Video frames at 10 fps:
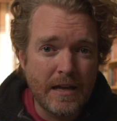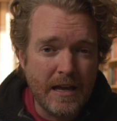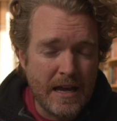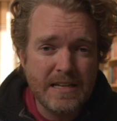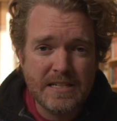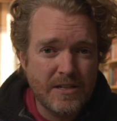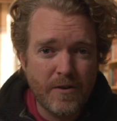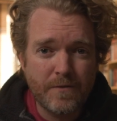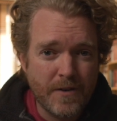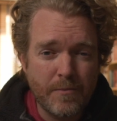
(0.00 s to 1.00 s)
He's still
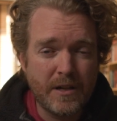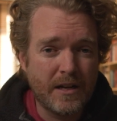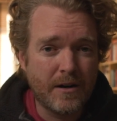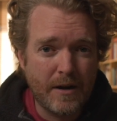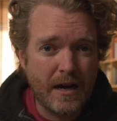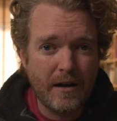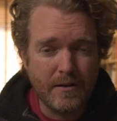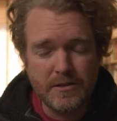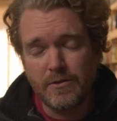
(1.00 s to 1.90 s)
fumbling around,